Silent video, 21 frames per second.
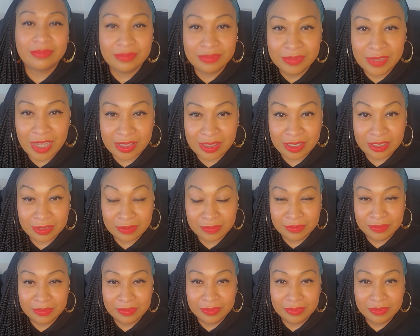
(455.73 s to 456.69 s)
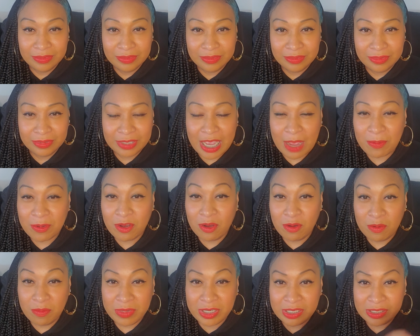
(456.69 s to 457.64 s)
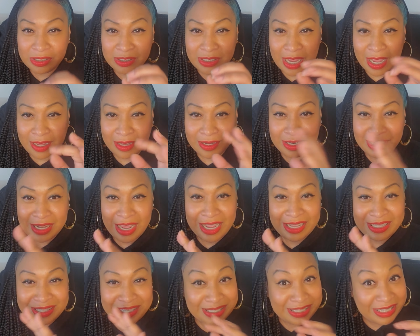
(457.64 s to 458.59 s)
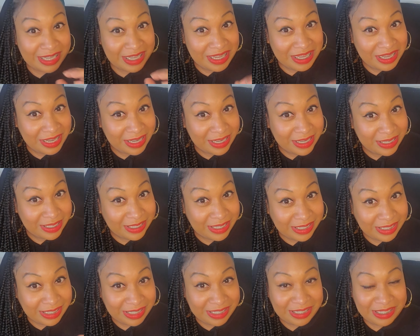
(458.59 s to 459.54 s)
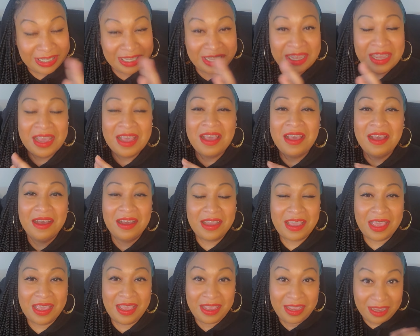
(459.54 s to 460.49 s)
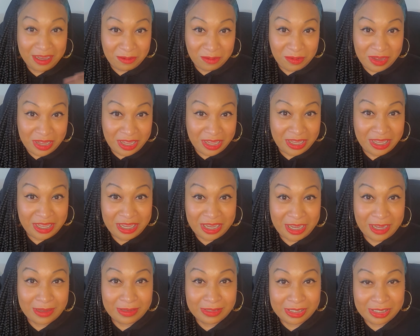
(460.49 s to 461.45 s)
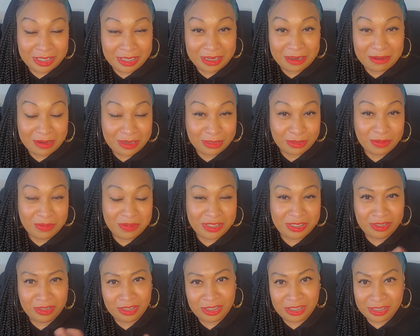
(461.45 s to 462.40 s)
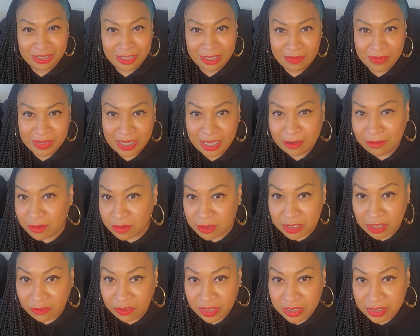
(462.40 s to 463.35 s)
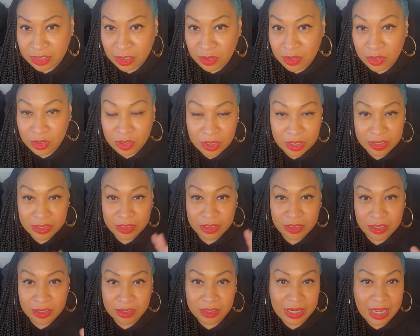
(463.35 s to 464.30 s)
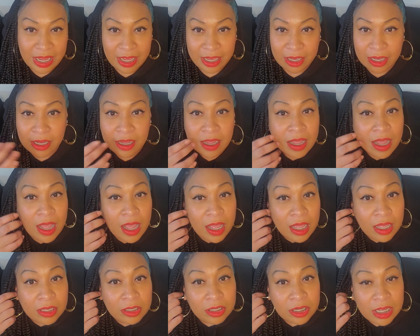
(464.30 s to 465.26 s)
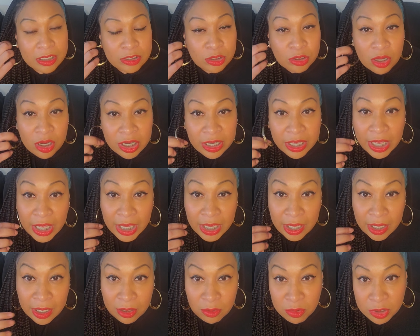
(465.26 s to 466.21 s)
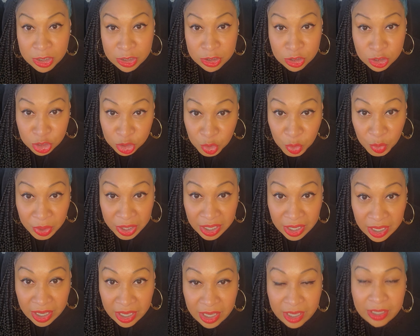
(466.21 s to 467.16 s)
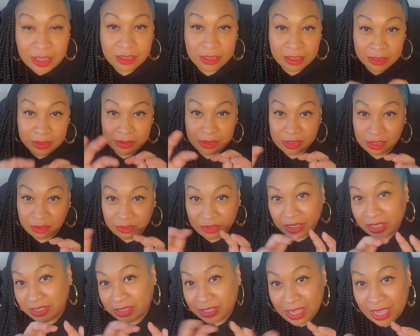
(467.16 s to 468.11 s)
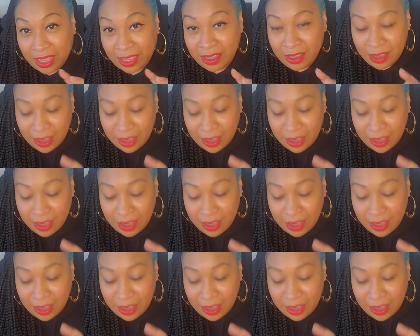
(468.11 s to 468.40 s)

Nothing. Capricorn woman is not gonna like this inconsistency, okay? When it comes to Aquarius woman, so she's gonna be like, well, what the fuck is going on? You know, like you're not talking. What are you doing? You know, stuff like that.